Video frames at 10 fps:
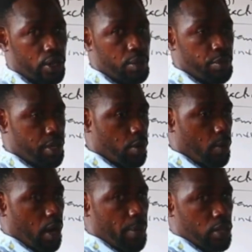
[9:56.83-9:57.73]
or the
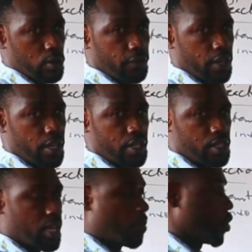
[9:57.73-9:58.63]
minimum amount of
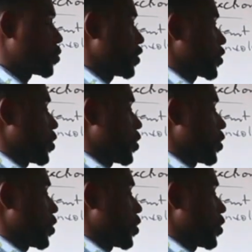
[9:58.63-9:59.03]
energy that must be